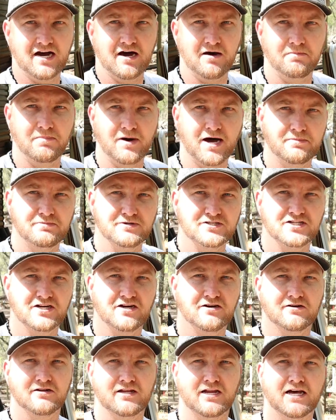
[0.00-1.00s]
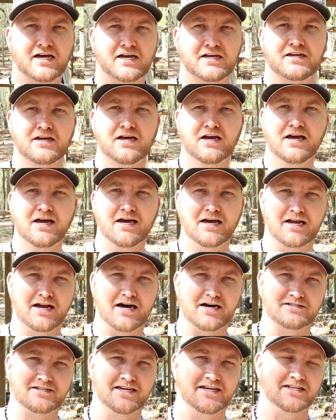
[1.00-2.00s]
I'll pop a chalk line and
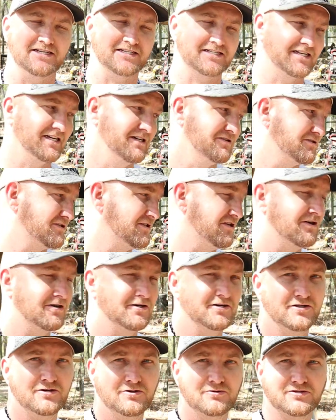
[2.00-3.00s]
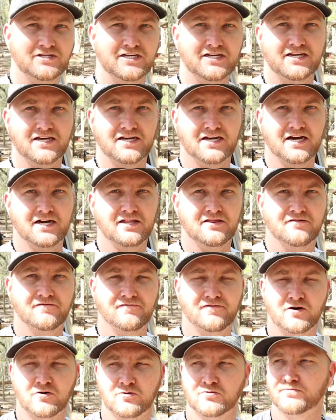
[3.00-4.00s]
I'll take the skill saw and use it to cut the
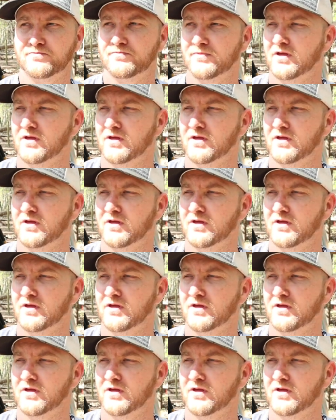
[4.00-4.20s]
foam.